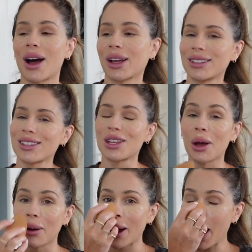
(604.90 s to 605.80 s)
god
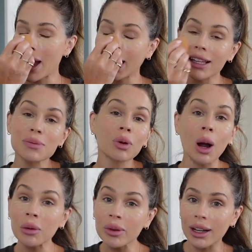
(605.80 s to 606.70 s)
so it's
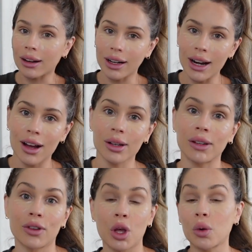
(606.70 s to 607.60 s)
probably on right now
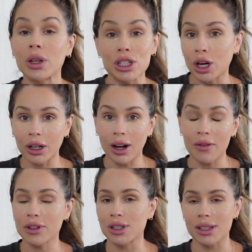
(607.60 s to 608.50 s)
even though we turn it
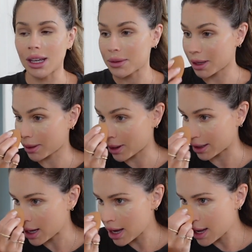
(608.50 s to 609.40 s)
off it just keeps coming
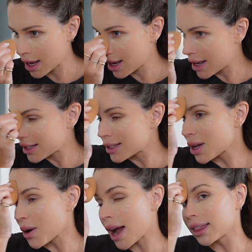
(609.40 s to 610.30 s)
on
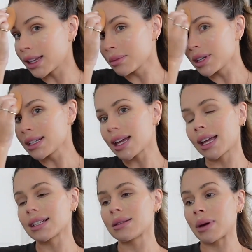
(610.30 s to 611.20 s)
so I think I'm going to take
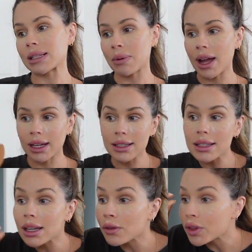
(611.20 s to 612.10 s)
it to Best Buy and
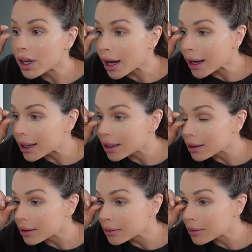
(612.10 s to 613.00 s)
see if the guy
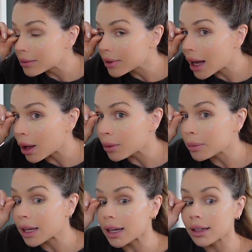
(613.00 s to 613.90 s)
can help
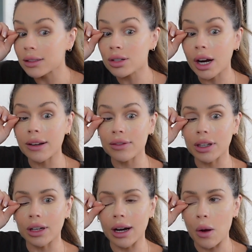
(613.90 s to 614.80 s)
me try to
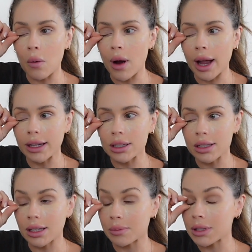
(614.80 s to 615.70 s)
figure out why it
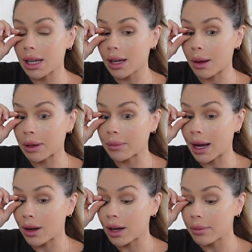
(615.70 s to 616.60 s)
just keeps like coming
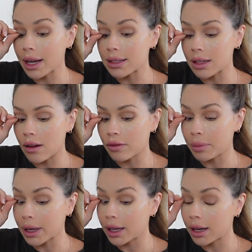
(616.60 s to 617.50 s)
back on by itself.
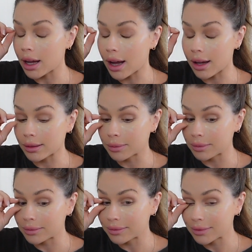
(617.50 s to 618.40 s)
But um,